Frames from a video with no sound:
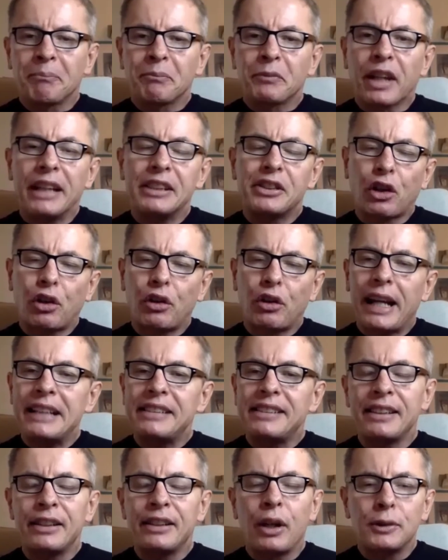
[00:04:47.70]
It's
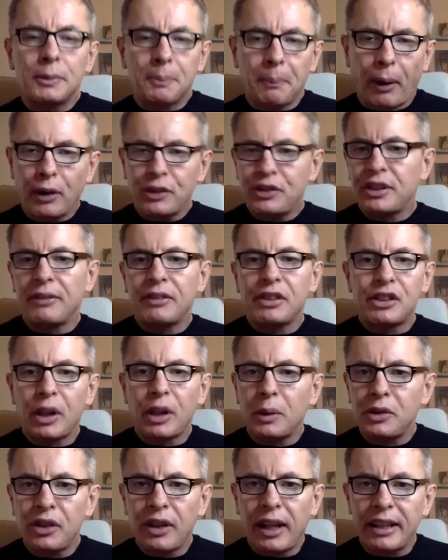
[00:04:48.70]
creating those positive
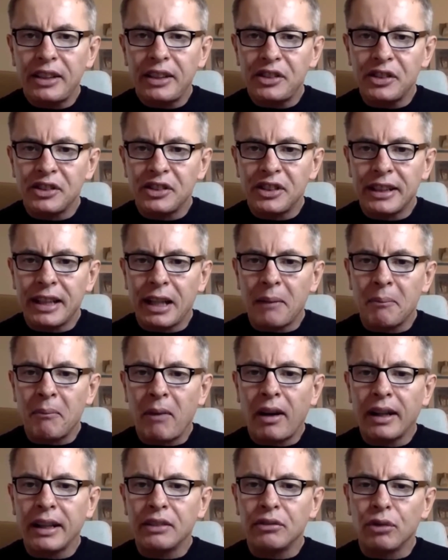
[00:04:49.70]
associations in our
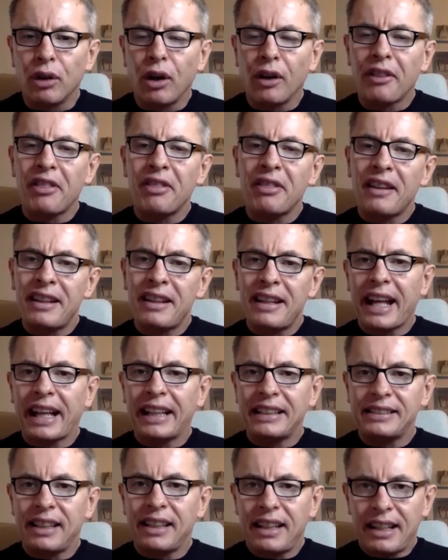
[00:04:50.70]
mind rather than
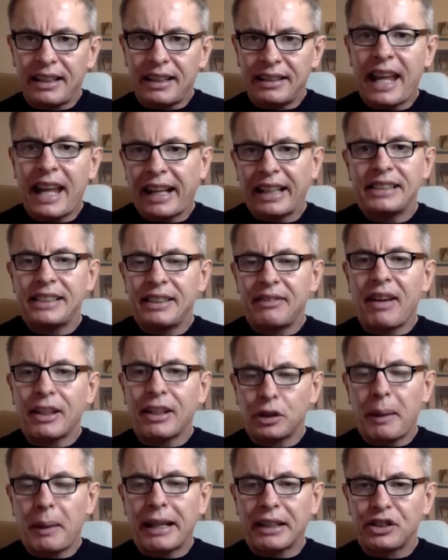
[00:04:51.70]
the negative
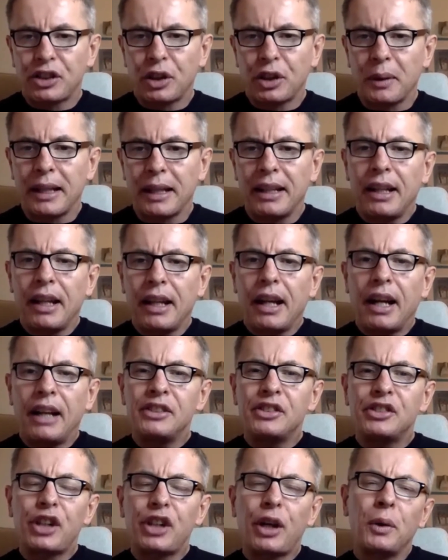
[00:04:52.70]
aspect to it. And
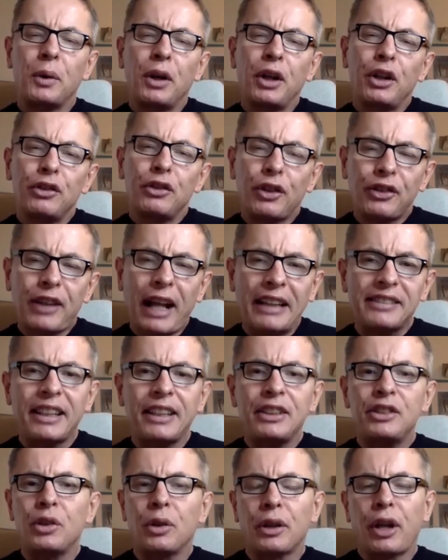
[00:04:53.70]
so just
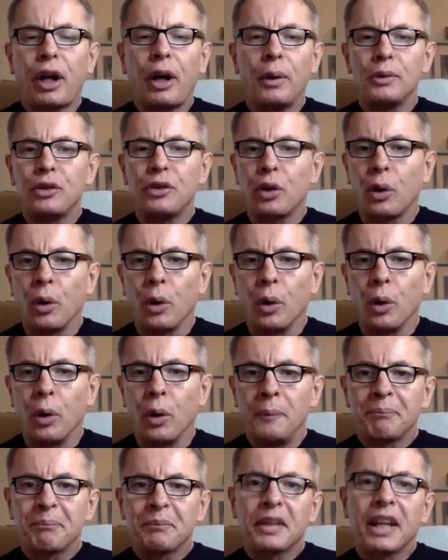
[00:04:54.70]
asking your coach, or
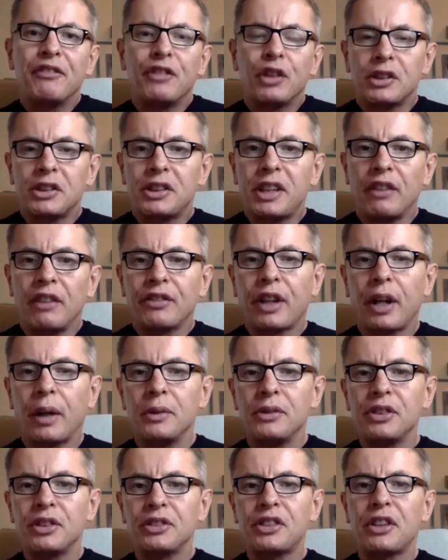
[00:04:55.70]
if you're self-coach,
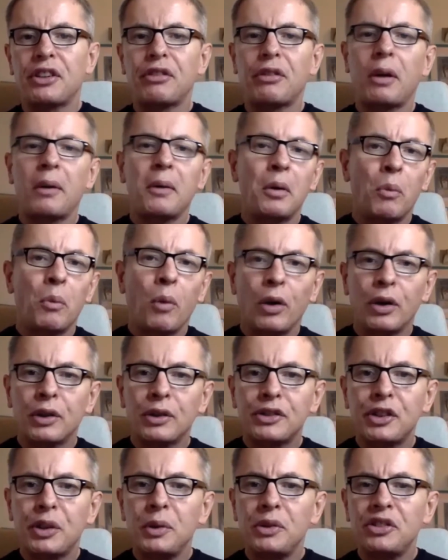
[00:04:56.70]
just to throw in 1 or
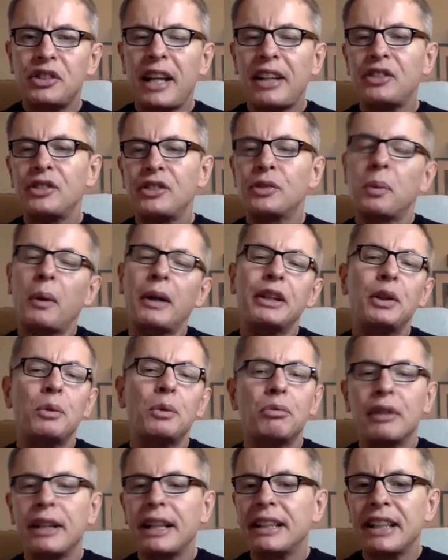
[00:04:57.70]
2 sessions where you
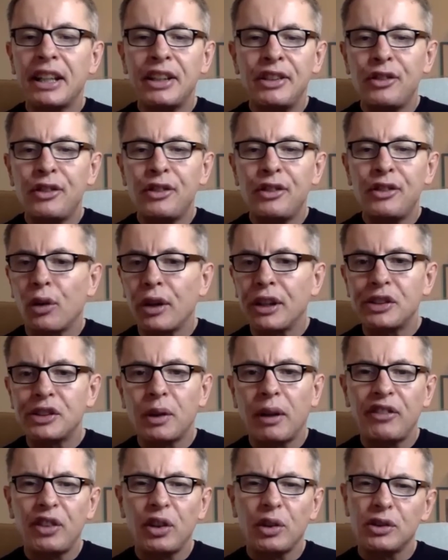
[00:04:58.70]
really enjoy. So
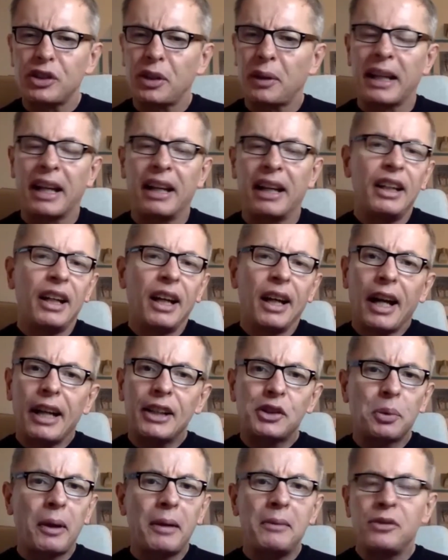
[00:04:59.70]
if you're doing a
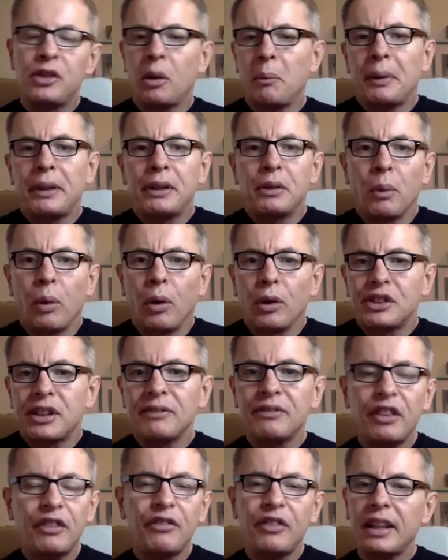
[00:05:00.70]
swim, jump in the water, if
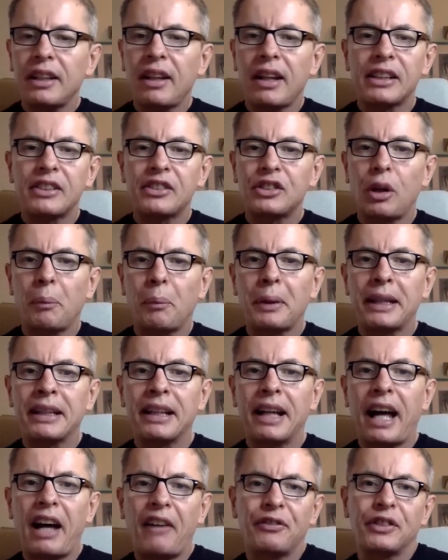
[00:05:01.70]
you feel like stopping
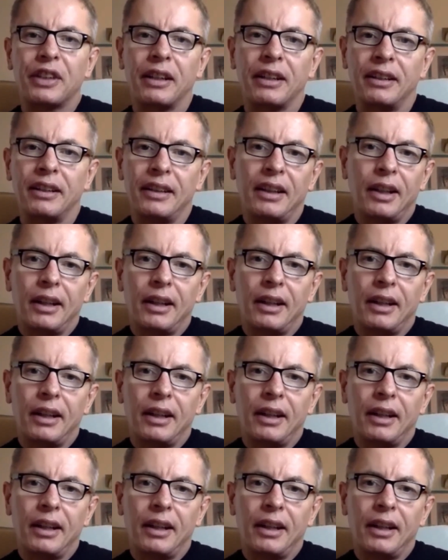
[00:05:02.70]
after